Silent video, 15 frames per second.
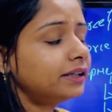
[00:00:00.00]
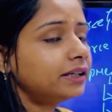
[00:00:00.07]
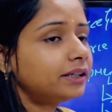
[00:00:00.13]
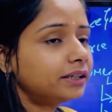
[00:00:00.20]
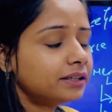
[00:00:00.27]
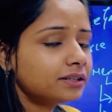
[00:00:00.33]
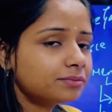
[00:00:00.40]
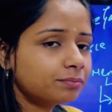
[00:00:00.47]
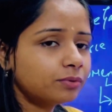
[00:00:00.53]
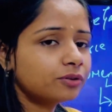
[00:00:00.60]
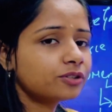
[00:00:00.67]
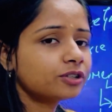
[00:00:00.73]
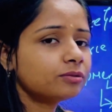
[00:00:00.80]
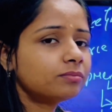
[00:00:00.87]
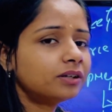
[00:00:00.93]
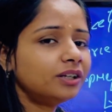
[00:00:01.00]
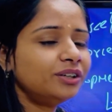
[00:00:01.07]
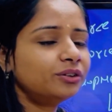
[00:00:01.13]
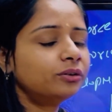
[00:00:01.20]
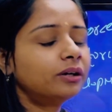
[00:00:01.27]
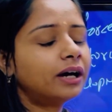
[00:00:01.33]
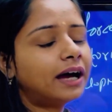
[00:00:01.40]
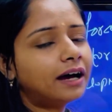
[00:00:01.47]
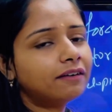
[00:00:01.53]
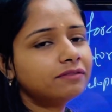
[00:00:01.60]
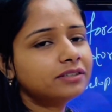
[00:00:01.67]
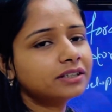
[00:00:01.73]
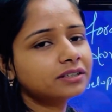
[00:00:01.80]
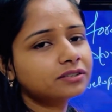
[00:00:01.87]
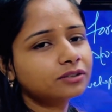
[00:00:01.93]
It is possible you have
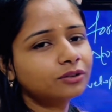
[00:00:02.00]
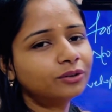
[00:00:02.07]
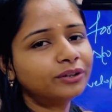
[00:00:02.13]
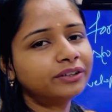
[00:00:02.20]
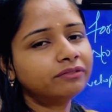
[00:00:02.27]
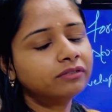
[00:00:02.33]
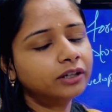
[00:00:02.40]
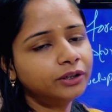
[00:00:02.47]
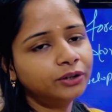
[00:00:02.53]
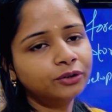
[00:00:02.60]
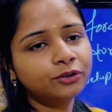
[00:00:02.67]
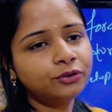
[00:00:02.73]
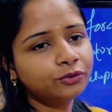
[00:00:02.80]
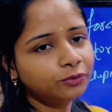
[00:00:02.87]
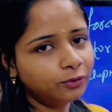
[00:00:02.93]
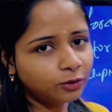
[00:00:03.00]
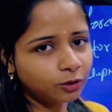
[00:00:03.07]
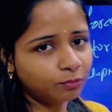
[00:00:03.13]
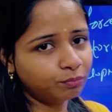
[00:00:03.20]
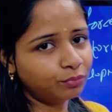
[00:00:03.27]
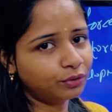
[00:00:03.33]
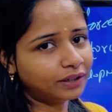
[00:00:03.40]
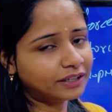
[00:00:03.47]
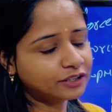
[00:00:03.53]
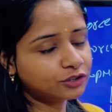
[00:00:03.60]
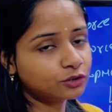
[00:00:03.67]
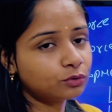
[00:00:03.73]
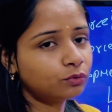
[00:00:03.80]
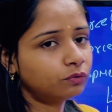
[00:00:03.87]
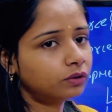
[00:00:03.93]
just got one or two components
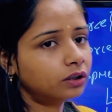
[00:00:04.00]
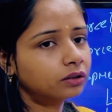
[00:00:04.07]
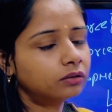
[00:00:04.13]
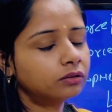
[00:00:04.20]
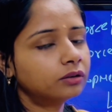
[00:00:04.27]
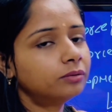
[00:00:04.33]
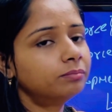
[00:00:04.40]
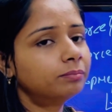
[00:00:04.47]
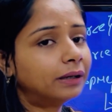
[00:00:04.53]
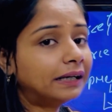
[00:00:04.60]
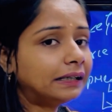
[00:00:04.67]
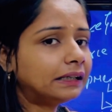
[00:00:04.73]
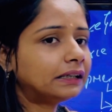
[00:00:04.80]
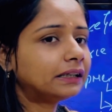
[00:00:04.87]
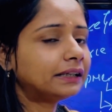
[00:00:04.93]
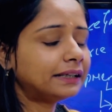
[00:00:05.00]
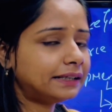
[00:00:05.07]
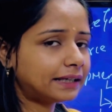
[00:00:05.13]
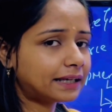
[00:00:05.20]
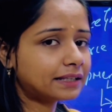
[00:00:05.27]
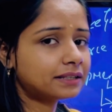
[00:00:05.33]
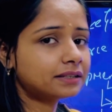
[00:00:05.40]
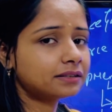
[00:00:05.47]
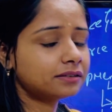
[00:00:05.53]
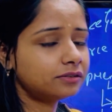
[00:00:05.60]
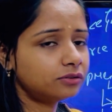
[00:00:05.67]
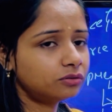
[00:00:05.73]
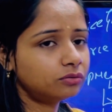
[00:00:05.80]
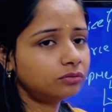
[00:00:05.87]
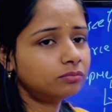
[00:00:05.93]
to work on, but yes,
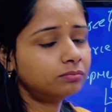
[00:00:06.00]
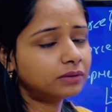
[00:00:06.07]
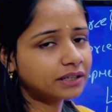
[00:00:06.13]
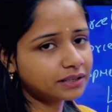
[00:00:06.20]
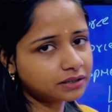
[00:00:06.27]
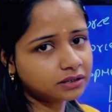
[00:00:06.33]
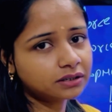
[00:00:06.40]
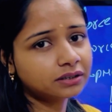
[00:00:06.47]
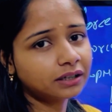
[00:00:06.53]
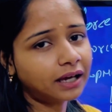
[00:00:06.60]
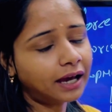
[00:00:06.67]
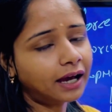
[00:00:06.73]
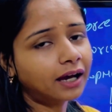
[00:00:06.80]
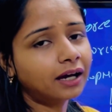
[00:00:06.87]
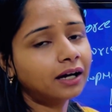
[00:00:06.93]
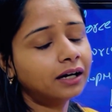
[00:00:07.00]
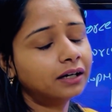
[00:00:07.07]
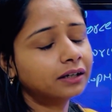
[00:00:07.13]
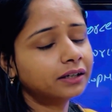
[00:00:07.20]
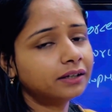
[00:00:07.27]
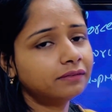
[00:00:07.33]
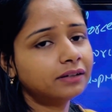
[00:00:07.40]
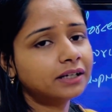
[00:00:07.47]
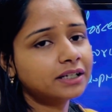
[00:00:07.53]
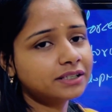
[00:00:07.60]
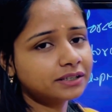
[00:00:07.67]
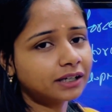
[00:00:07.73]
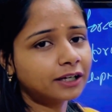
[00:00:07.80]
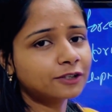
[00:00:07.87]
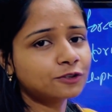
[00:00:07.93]
you must have given a
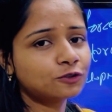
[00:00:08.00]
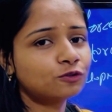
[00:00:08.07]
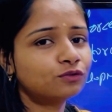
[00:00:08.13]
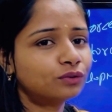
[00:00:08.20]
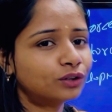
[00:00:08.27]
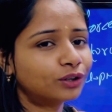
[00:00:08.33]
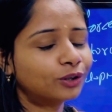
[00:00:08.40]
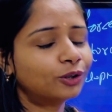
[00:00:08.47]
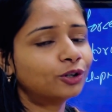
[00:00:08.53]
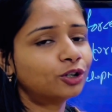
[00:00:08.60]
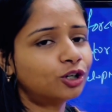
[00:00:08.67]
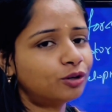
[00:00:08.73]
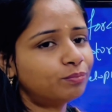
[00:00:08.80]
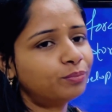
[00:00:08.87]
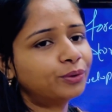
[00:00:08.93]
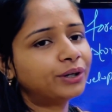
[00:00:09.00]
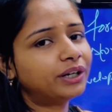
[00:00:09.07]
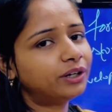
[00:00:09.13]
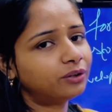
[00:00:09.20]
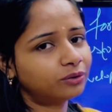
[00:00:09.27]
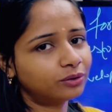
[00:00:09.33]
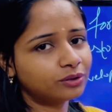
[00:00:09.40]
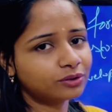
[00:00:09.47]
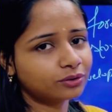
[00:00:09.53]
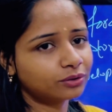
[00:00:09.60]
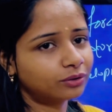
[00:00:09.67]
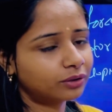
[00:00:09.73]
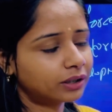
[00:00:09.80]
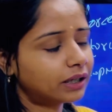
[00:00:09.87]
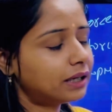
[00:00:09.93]
chance to work on component also,
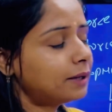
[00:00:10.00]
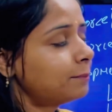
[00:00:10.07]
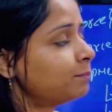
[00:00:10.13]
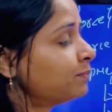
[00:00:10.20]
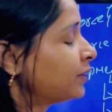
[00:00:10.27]
okay?